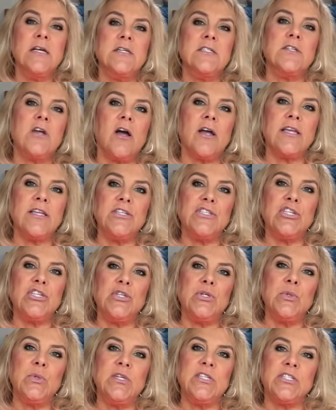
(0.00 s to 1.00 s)
talking
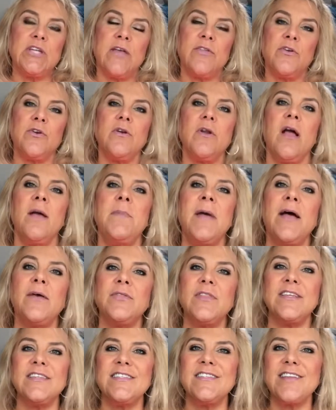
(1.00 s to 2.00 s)
to each other
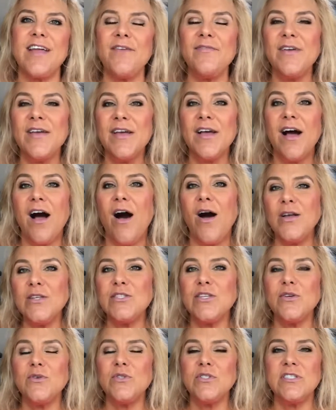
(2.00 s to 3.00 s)
about this stuff.
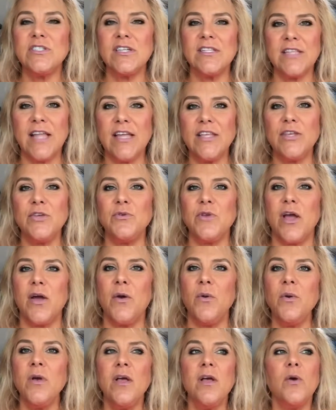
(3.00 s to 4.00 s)
Also, to let you
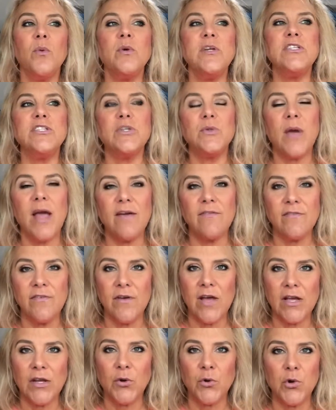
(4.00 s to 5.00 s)
know, we do have
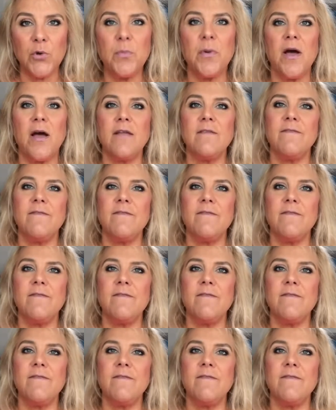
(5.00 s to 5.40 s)
a group on